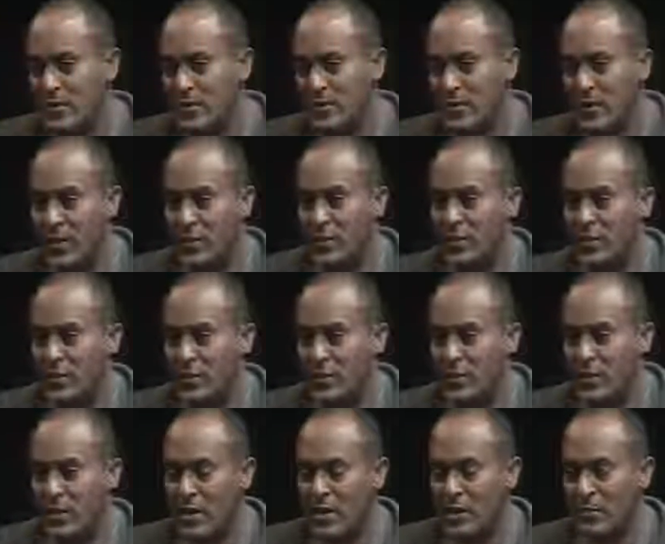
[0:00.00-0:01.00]
federalism
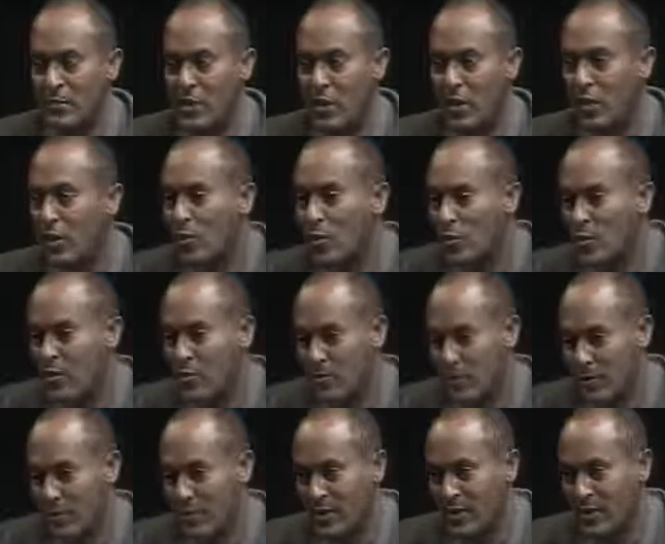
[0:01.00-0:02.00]
has always
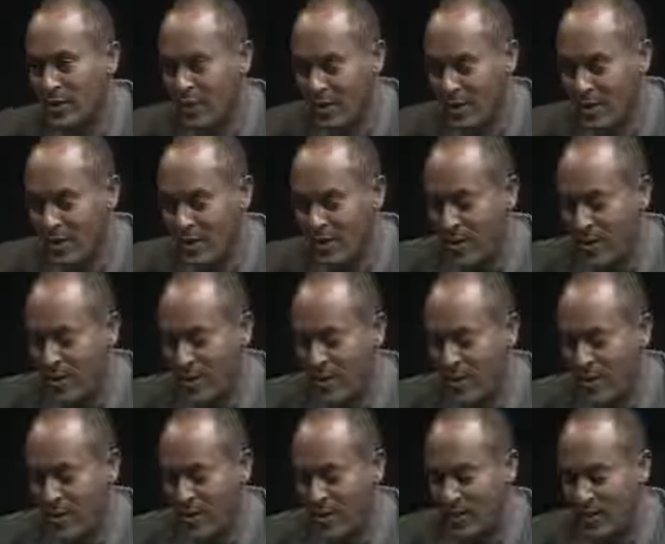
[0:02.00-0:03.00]
been
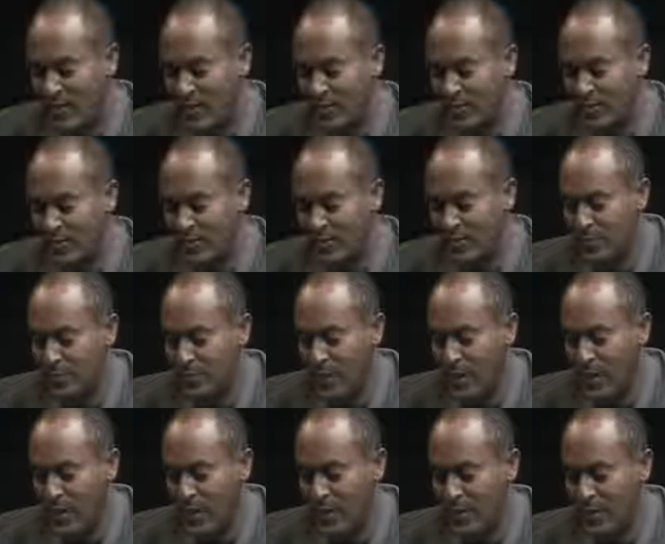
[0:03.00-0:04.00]

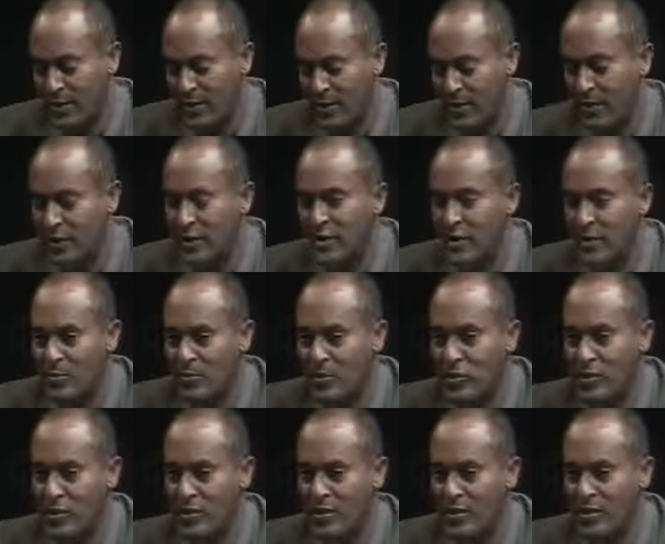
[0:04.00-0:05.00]
a
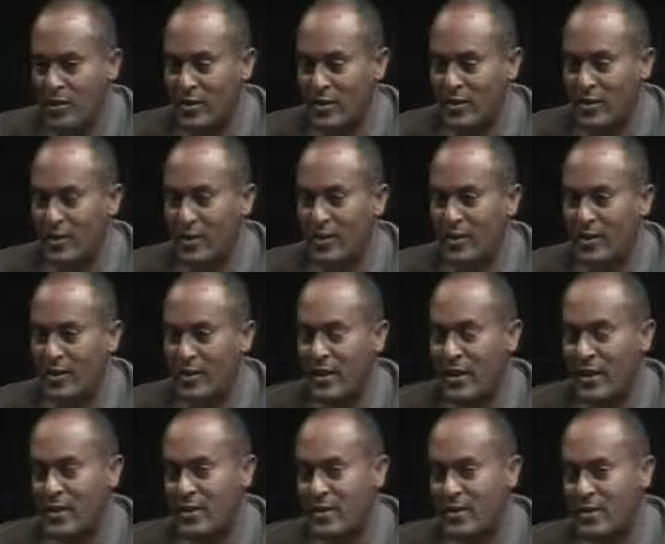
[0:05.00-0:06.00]
subject that
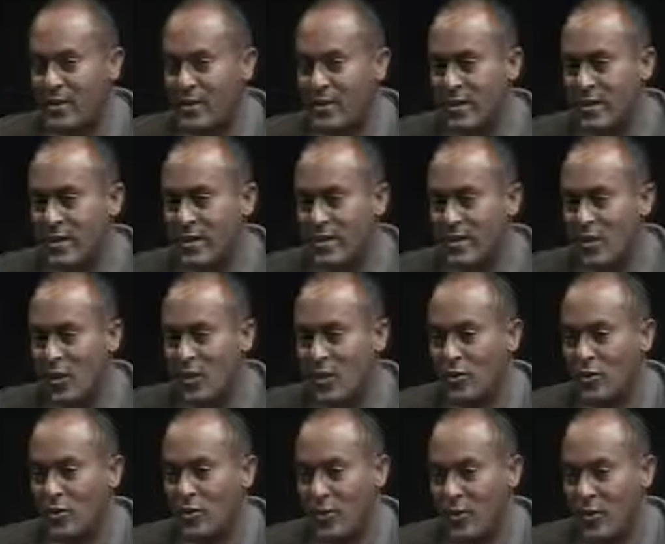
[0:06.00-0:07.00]
has its own
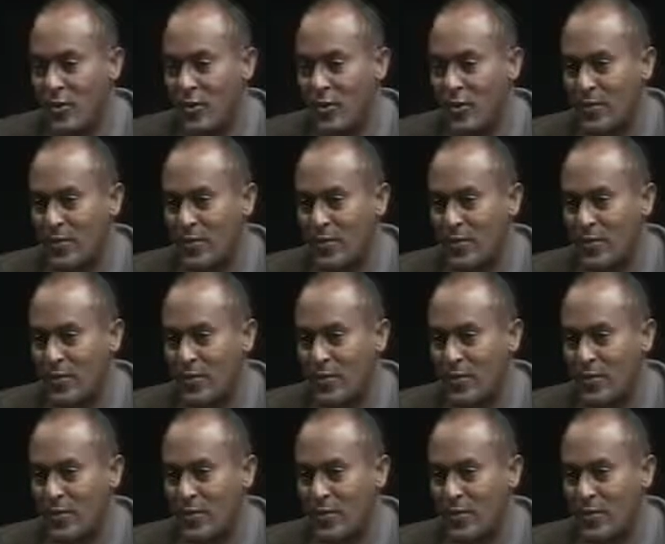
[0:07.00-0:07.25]
share of